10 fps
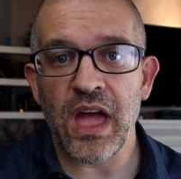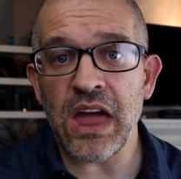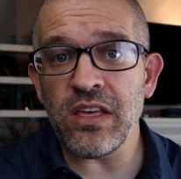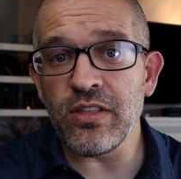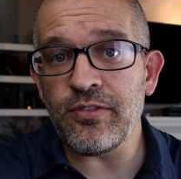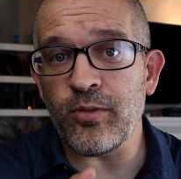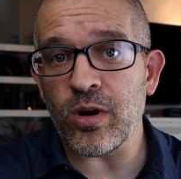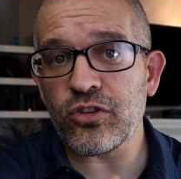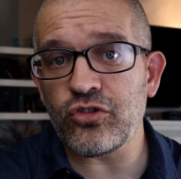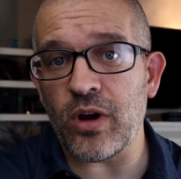And in the
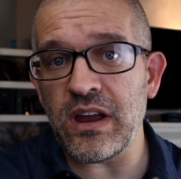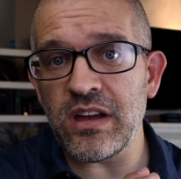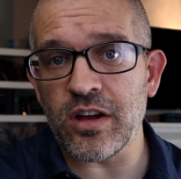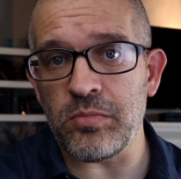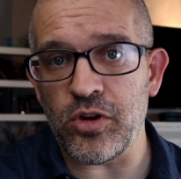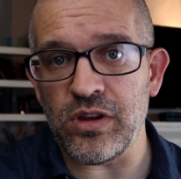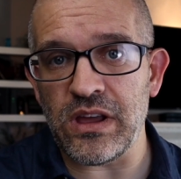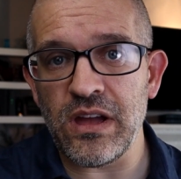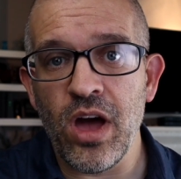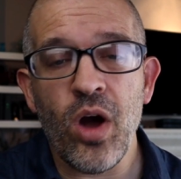Forex trading
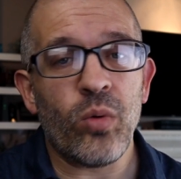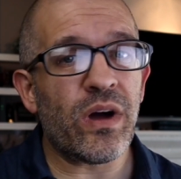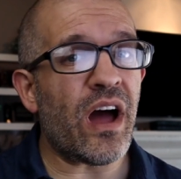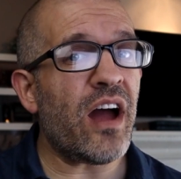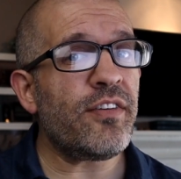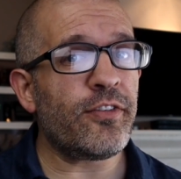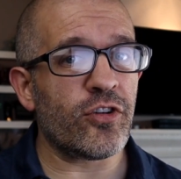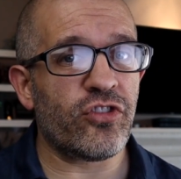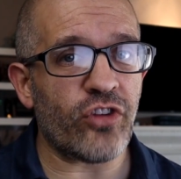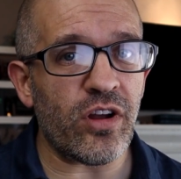community, when I
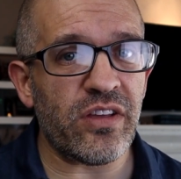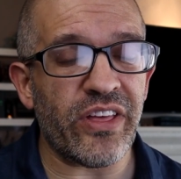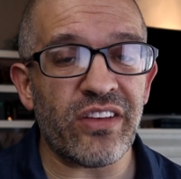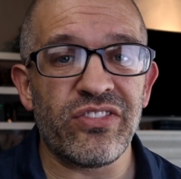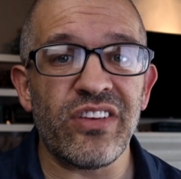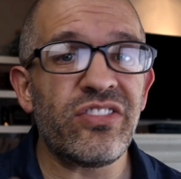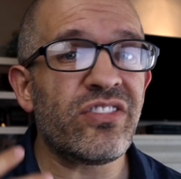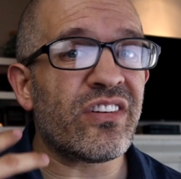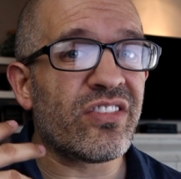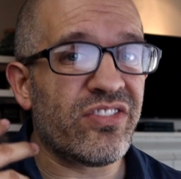first started things, this
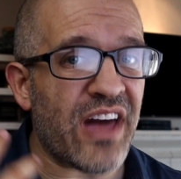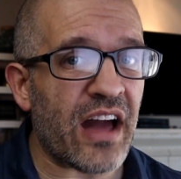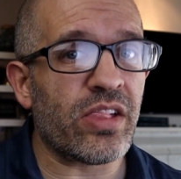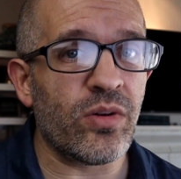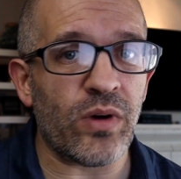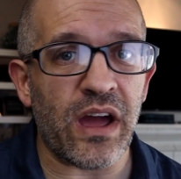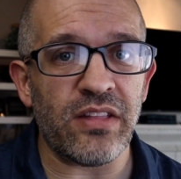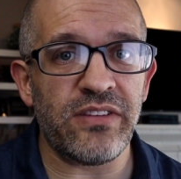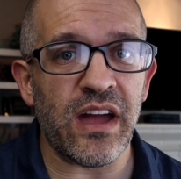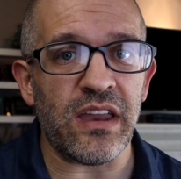is exactly what I
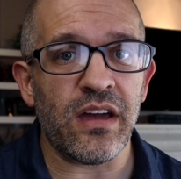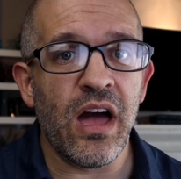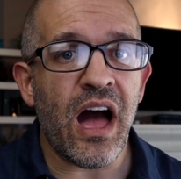did.